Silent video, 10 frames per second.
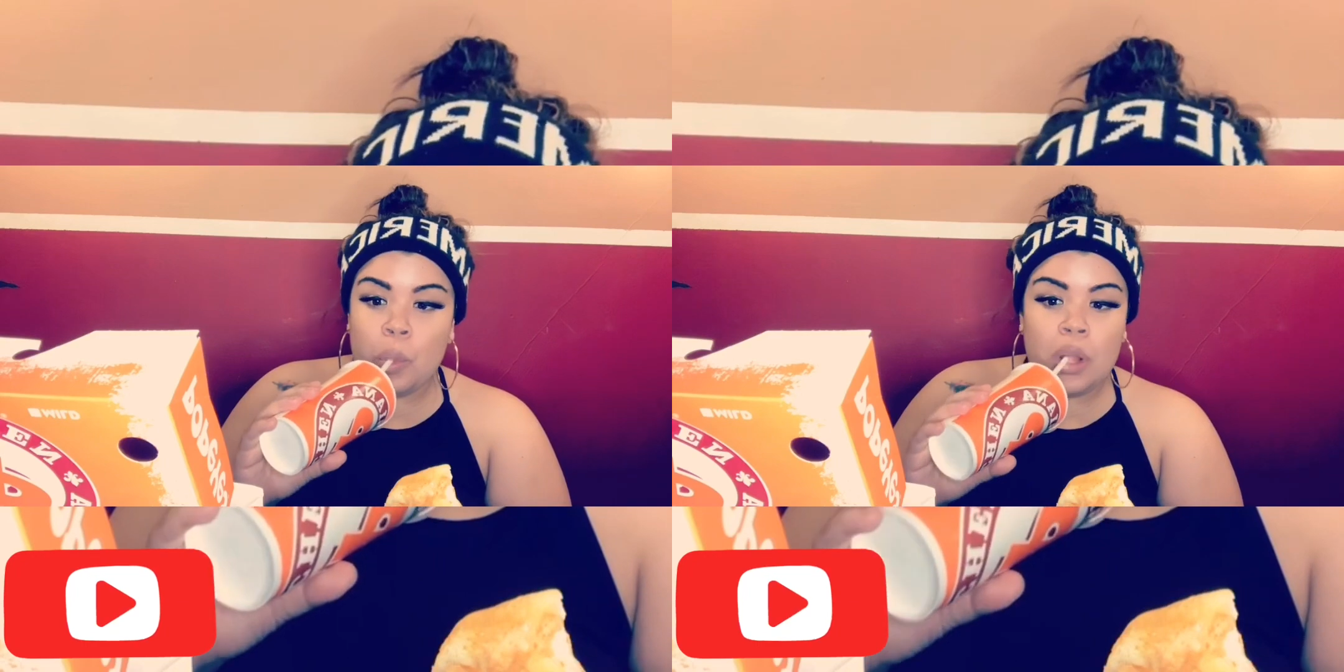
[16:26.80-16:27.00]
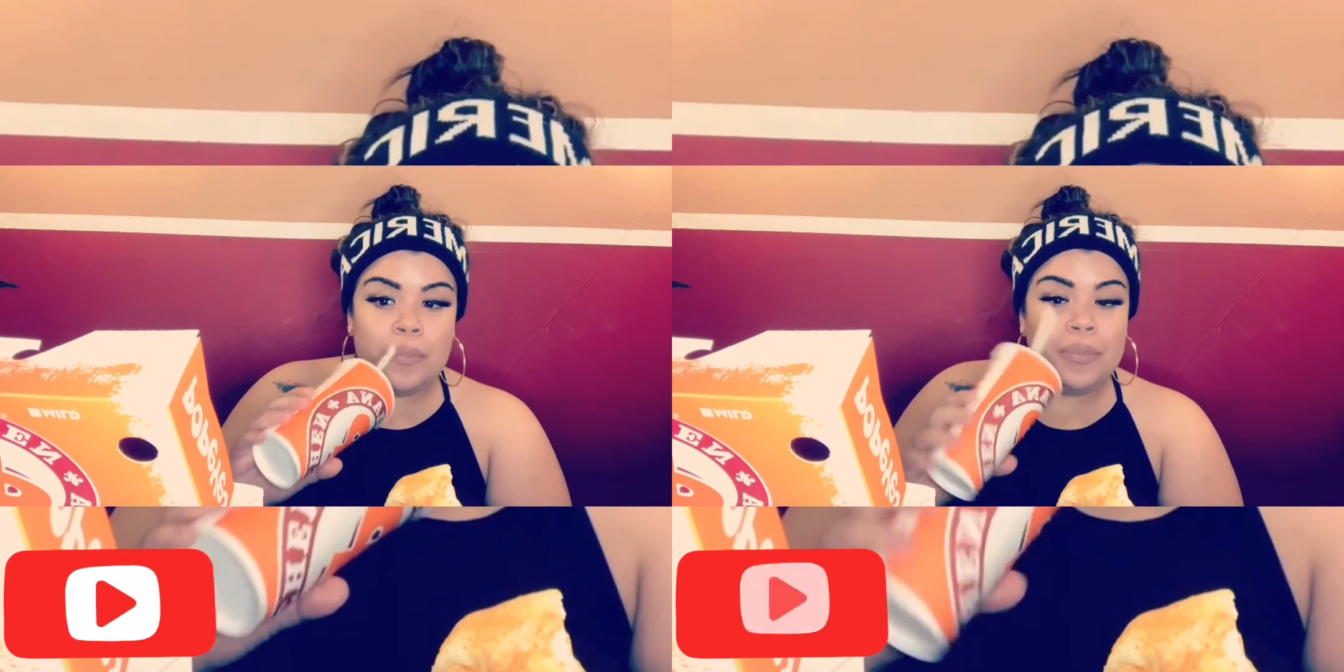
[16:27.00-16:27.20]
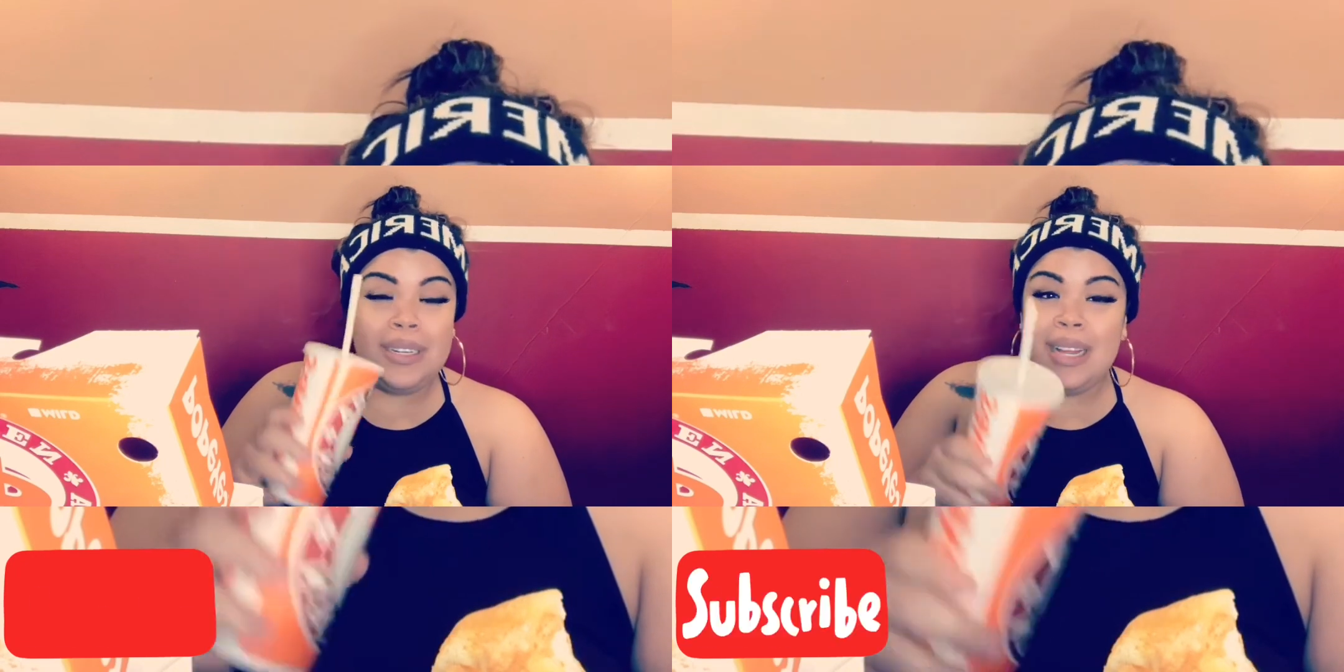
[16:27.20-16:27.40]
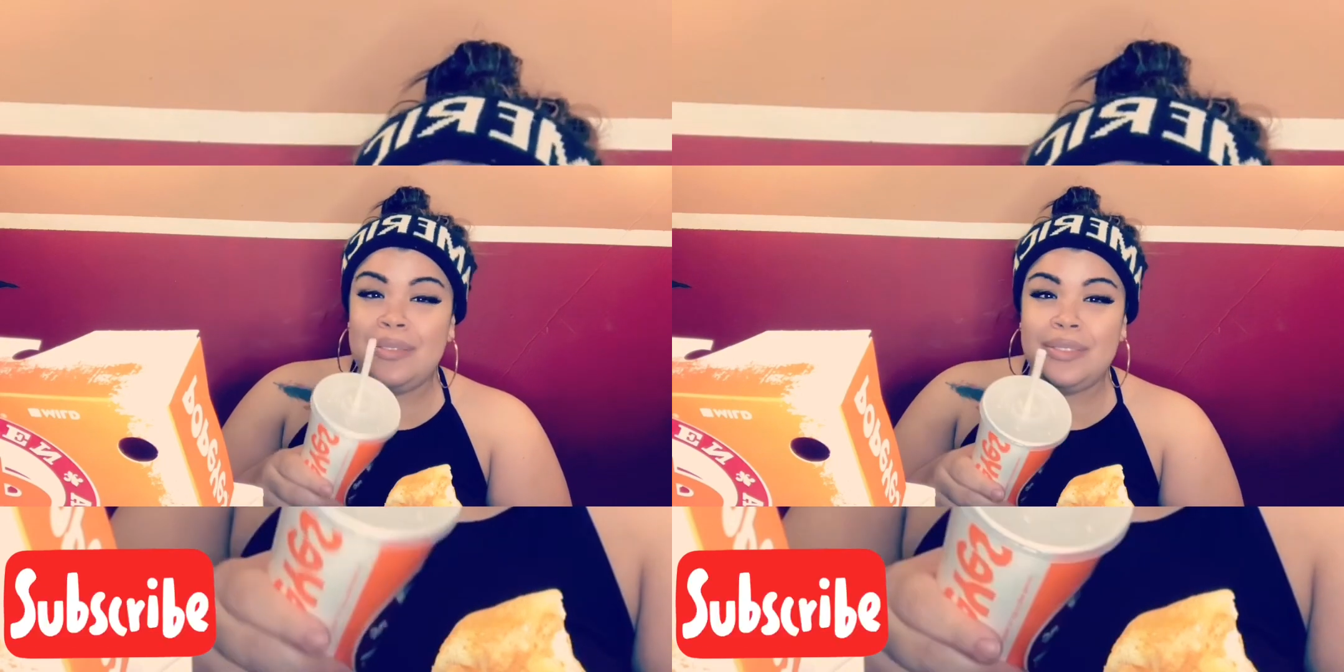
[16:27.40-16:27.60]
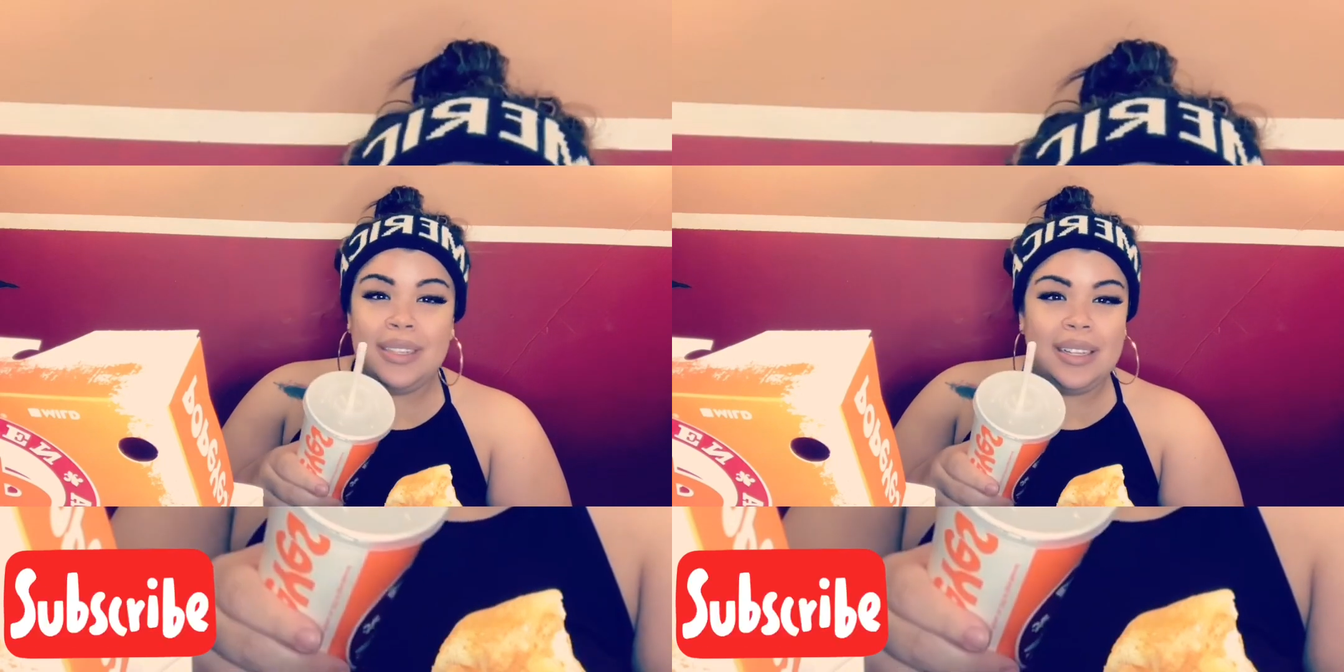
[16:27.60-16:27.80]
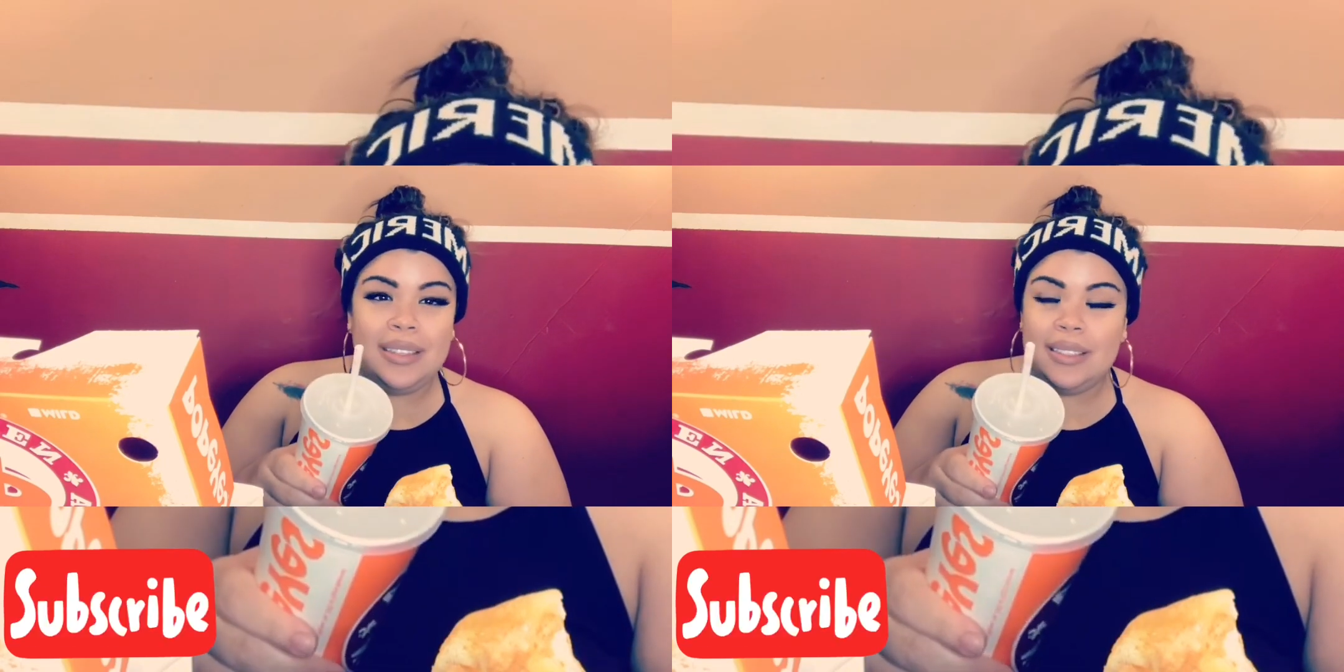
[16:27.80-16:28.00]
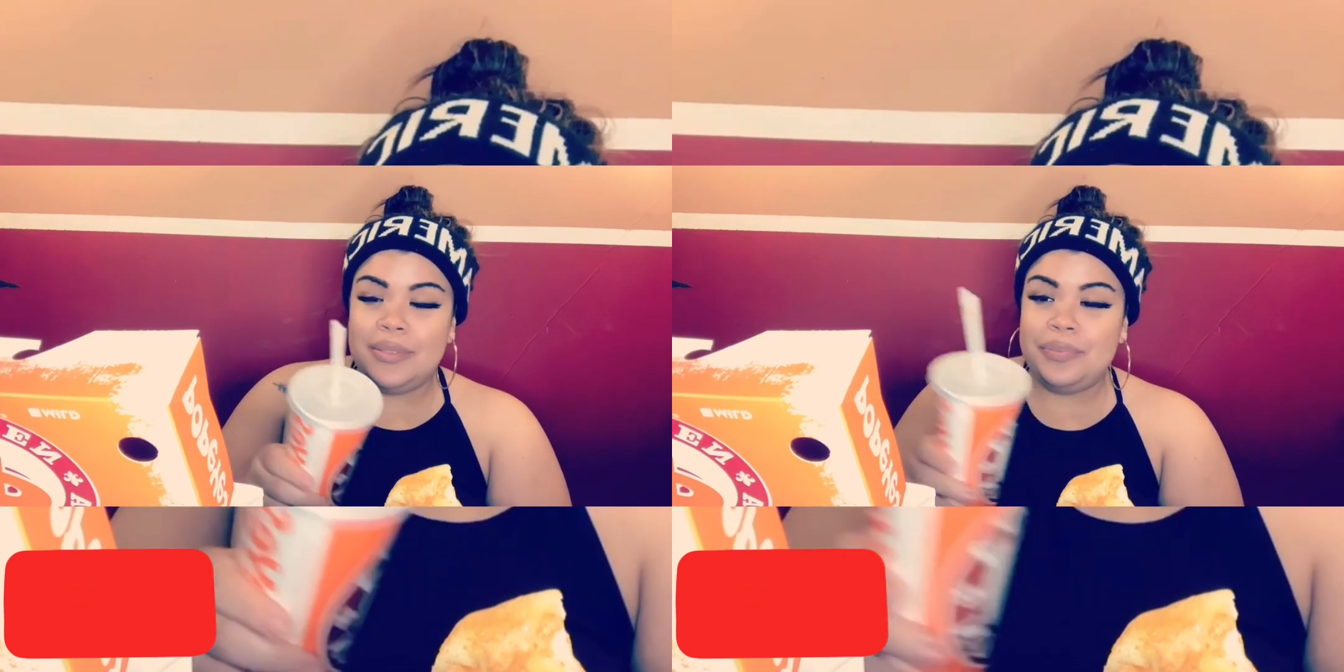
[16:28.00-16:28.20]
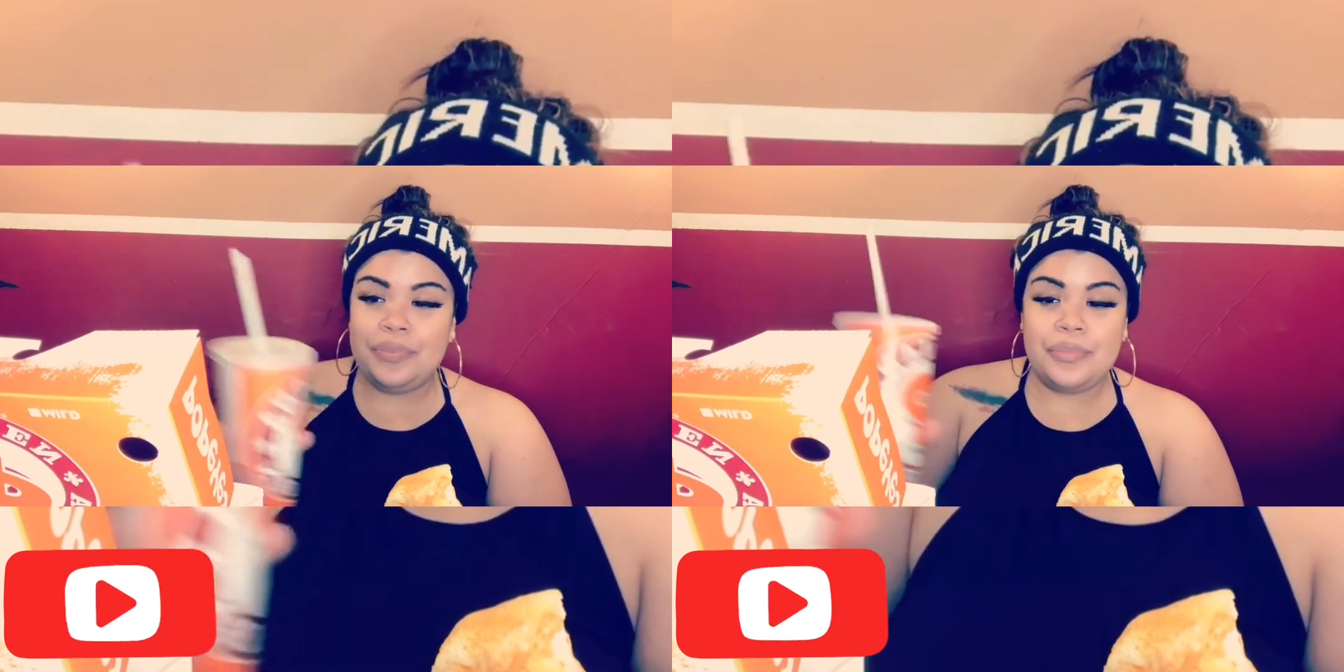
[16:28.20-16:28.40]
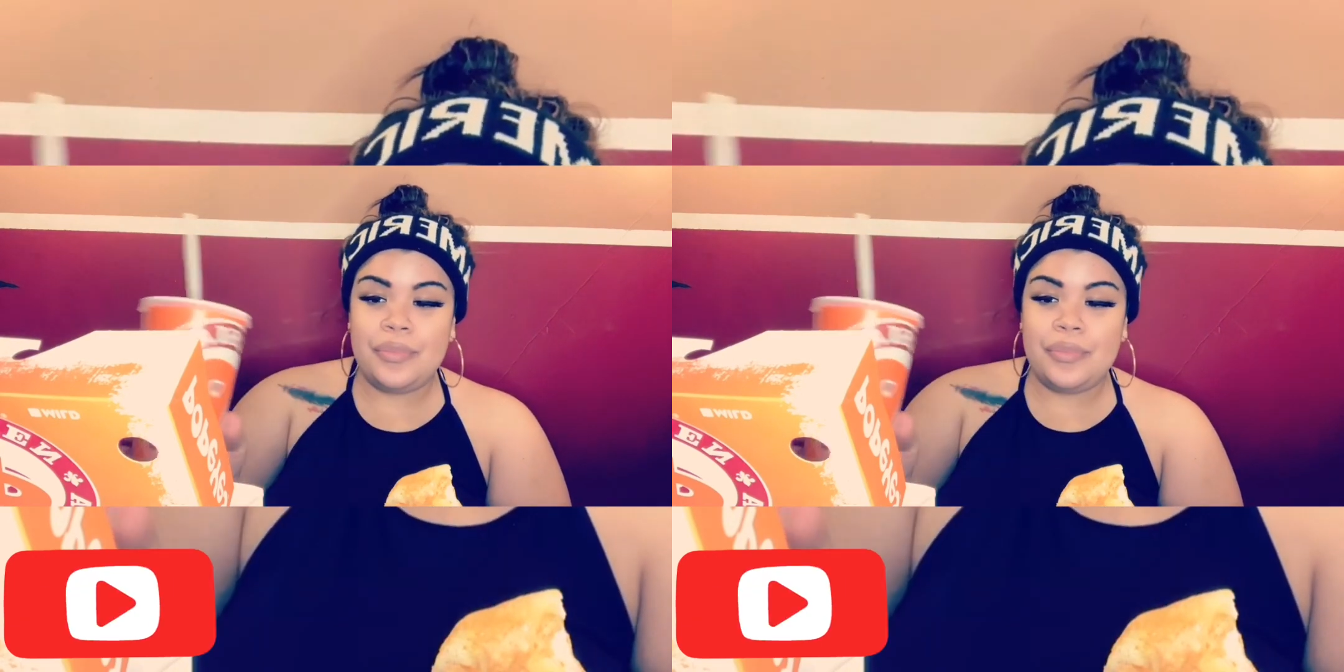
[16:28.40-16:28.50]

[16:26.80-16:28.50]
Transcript: but not for nothing.